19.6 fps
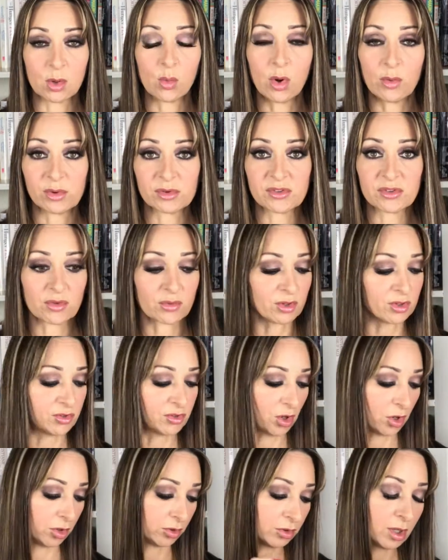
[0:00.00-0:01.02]
What was the
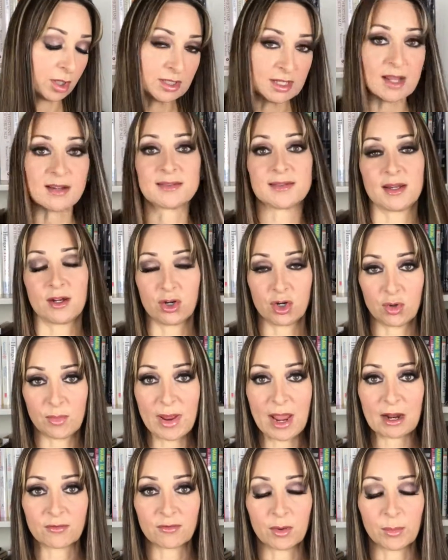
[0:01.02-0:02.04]
result? Yes, I heard
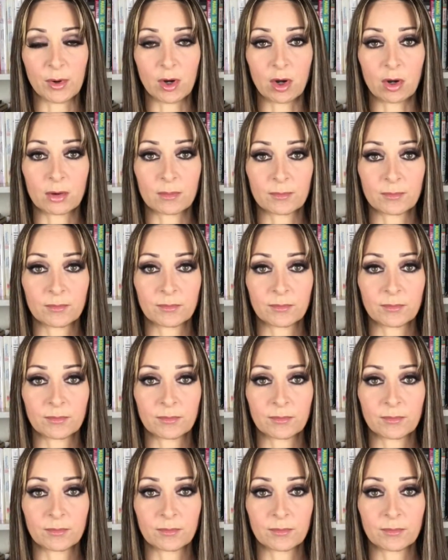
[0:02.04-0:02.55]
back from her.